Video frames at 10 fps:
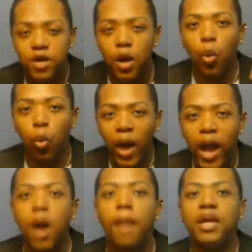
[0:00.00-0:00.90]
to be
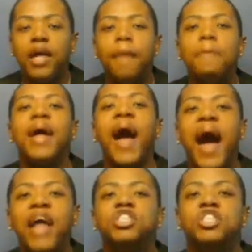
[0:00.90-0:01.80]
aware, become
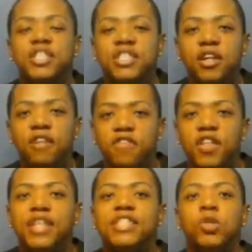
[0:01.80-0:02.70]
conscious of
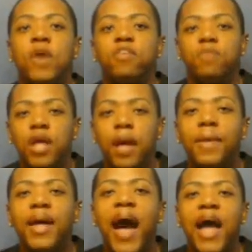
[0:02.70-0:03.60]
this. You have to
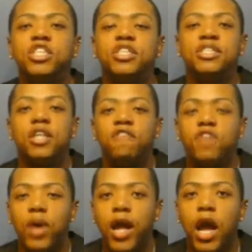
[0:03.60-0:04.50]
become conscious of
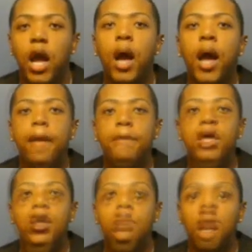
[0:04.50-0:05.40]
your hair.
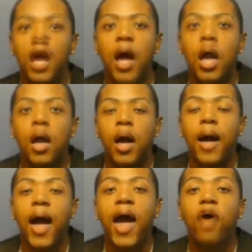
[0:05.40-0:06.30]
Become conscious.
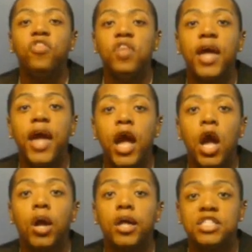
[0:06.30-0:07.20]
Healthy
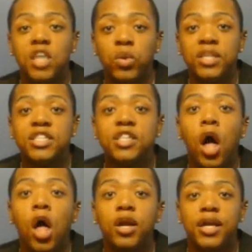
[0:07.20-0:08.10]
hair is a
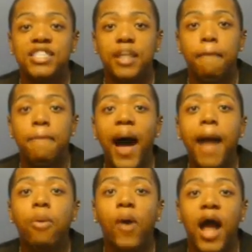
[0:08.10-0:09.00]
result, is a
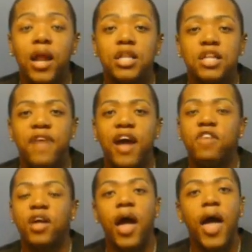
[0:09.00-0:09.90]
byproduct of
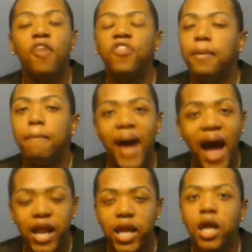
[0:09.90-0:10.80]
having a healthy
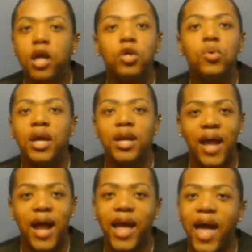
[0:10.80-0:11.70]
body. You
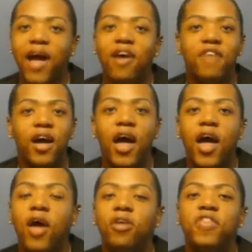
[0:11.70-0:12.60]
cannot have a
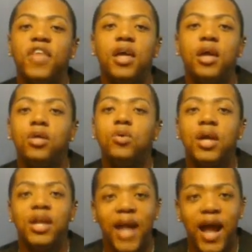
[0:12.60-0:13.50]
healthy, you
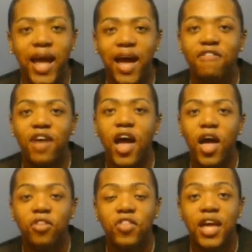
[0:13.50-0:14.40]
cannot have a
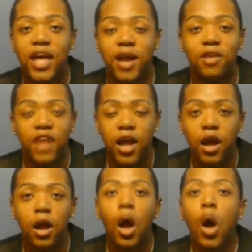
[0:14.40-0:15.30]
healthy head of
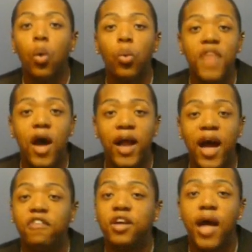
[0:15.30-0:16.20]
hair without
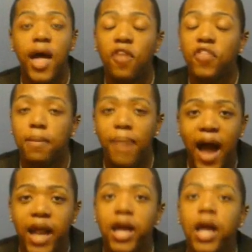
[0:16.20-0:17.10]
having a healthy
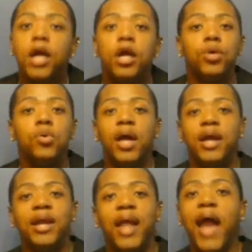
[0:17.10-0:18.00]
body. And you
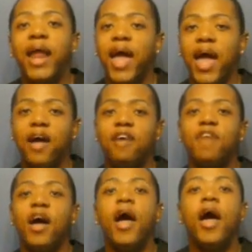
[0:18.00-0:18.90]
cannot
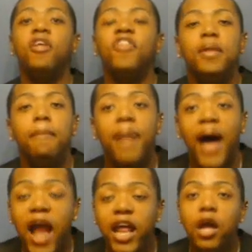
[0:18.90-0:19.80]
have a healthy
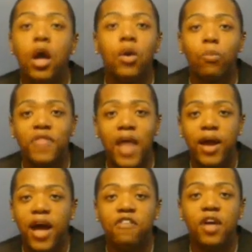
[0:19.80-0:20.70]
body
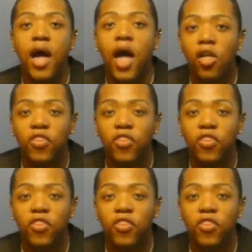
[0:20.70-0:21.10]
without having a